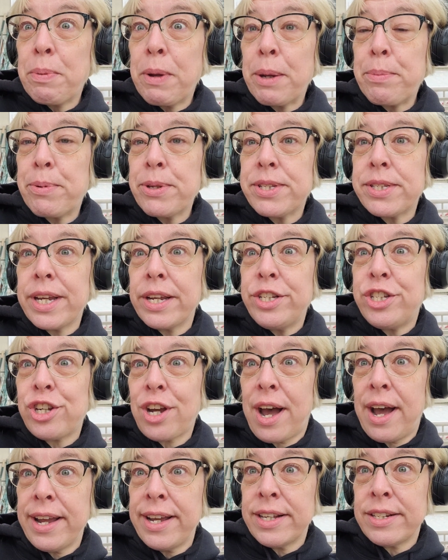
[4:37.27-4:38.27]
These people say
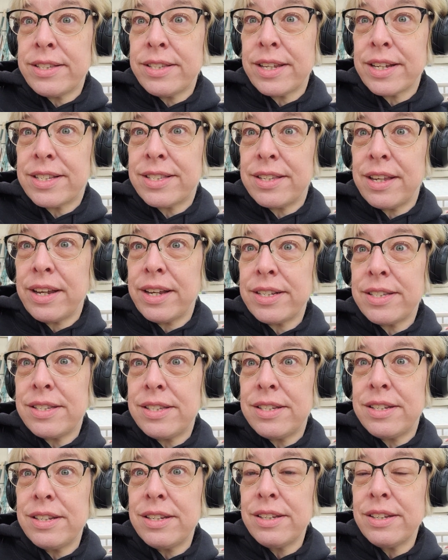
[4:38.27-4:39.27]
giants
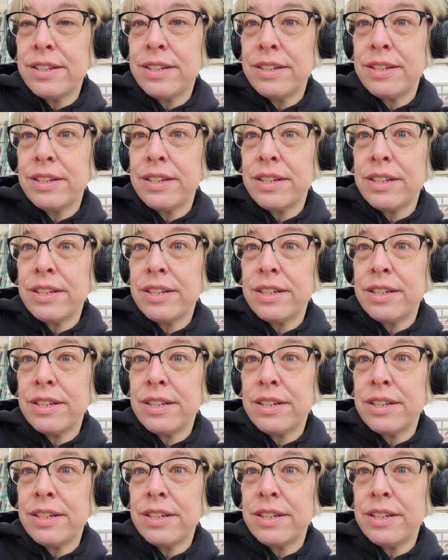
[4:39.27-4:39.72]
exist.